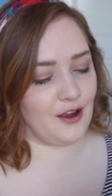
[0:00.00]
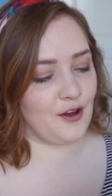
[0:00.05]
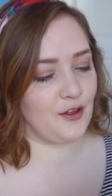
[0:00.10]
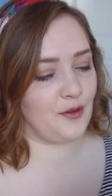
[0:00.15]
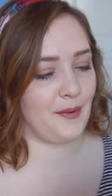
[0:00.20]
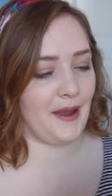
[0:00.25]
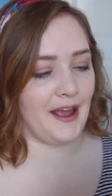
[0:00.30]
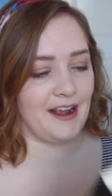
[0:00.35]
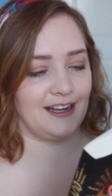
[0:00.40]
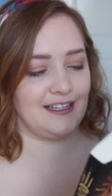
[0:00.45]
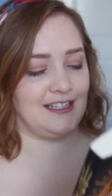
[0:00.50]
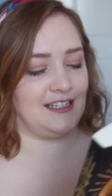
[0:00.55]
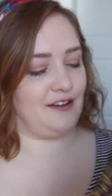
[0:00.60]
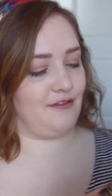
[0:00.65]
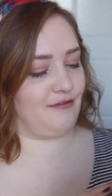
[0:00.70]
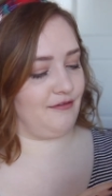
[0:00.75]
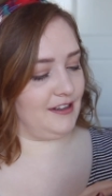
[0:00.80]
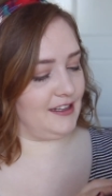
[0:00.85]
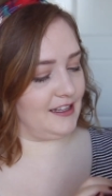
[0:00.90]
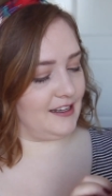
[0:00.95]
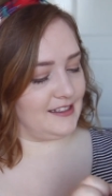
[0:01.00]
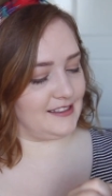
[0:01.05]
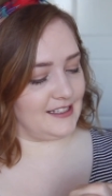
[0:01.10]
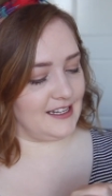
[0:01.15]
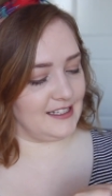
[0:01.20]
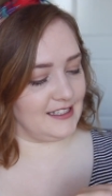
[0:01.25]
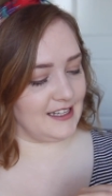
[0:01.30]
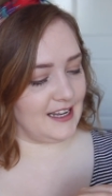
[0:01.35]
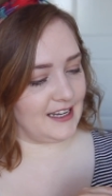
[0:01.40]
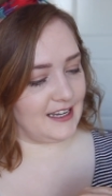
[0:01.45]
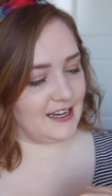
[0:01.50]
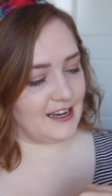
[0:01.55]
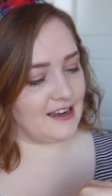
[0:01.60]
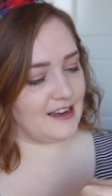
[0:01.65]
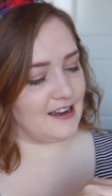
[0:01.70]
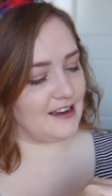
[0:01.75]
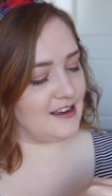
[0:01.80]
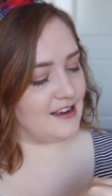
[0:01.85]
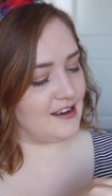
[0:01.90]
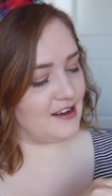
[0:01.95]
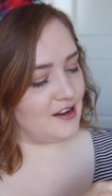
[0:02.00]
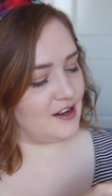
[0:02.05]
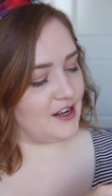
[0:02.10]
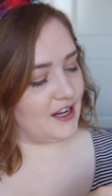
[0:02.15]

Oh, the back, I didn't even realize, is like a